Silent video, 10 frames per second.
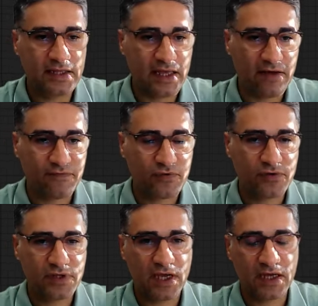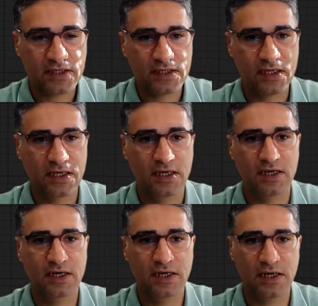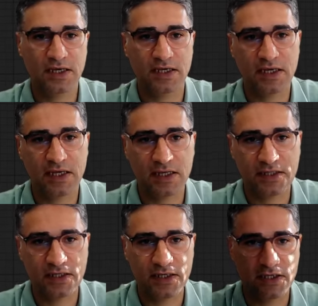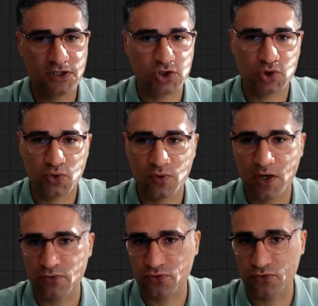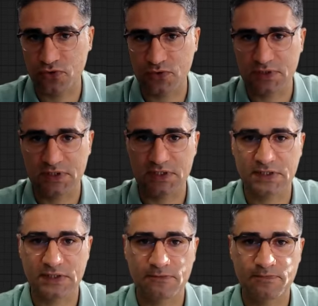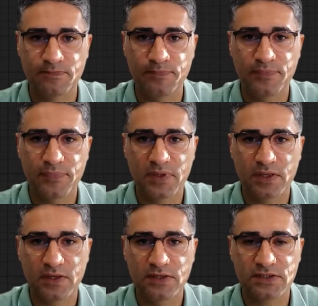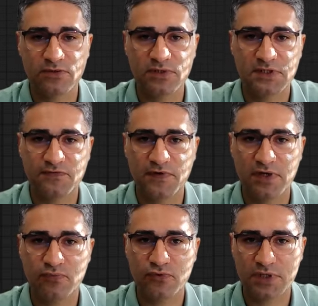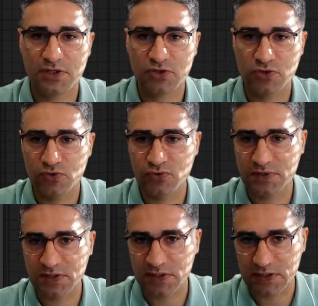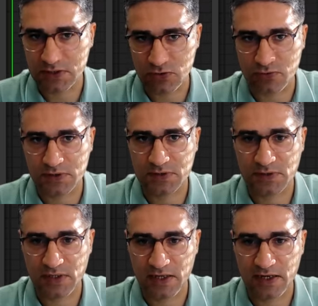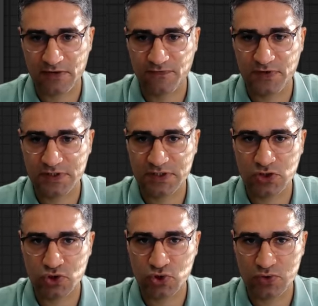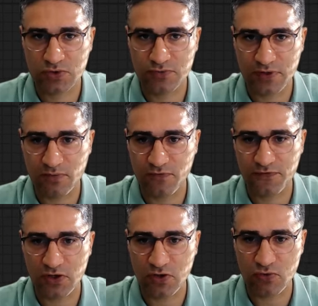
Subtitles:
and after that I can show how to use this. So it's very important to use these nodes. At first you should remove the